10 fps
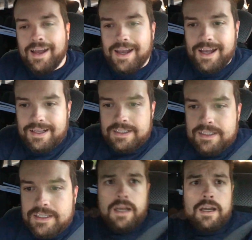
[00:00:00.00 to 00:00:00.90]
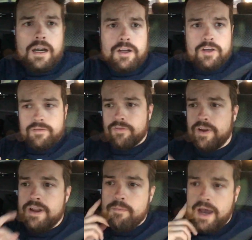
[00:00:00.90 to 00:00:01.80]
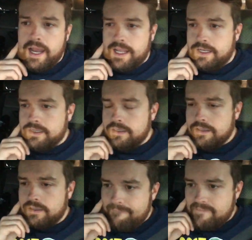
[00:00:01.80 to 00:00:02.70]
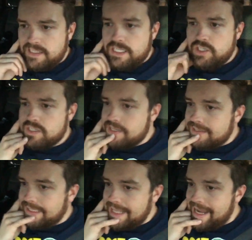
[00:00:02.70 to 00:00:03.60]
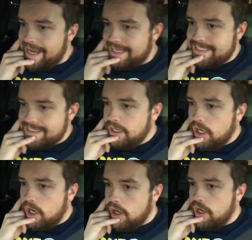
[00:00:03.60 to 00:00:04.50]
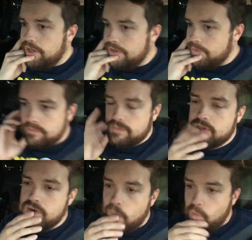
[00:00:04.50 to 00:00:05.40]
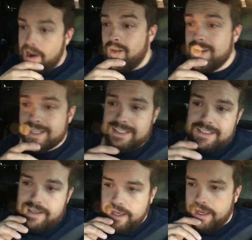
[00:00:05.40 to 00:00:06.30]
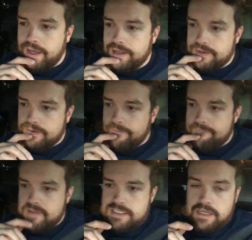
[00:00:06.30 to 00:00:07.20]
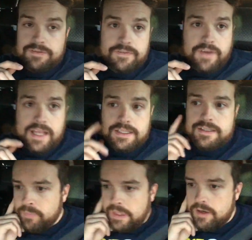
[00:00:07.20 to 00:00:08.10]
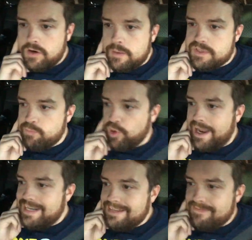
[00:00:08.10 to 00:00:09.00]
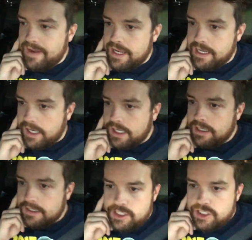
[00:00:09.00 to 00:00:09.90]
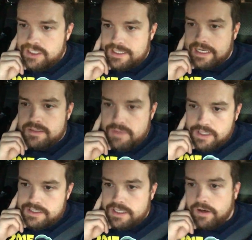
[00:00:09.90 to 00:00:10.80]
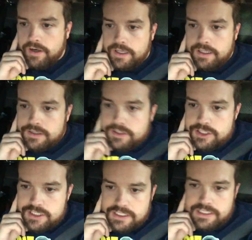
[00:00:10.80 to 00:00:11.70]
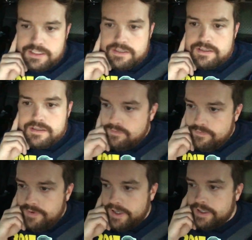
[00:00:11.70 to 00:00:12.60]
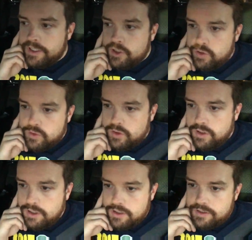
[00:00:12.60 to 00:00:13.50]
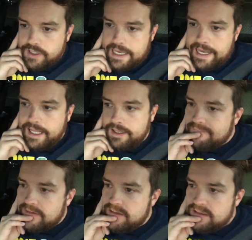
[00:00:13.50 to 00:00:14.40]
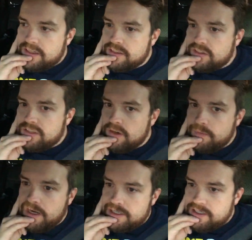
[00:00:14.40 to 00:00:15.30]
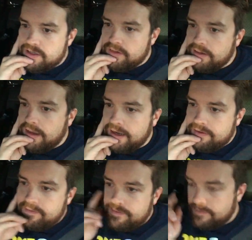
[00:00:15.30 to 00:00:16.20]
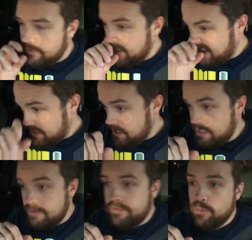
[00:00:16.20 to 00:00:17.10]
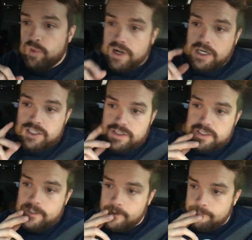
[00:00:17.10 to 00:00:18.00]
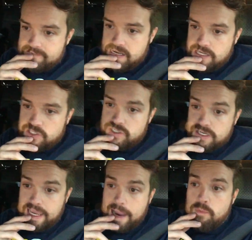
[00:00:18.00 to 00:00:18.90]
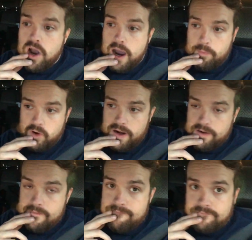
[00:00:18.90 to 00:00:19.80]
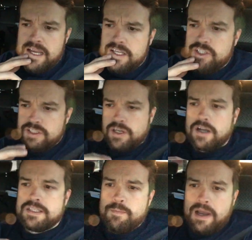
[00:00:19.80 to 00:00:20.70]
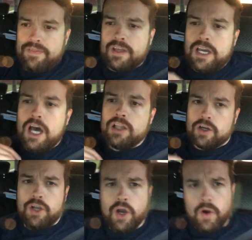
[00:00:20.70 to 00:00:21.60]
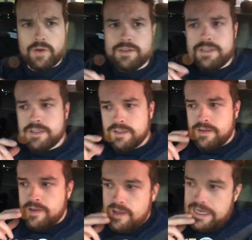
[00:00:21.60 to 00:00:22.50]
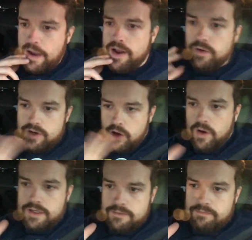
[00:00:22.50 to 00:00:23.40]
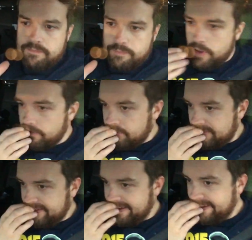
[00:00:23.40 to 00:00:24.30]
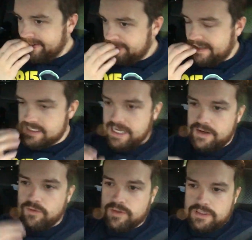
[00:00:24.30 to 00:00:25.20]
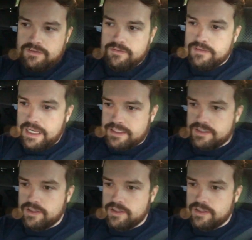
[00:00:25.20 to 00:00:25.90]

a good friend of mine teaches a class on awareness and self-defense. Her name is Brandy Vega. She's ex-military. She's very cool gal. She's done so much in her life. She's in film production too, and she's a camera operator, and she talks about the color codes. Now, I don't know it perfectly because I would like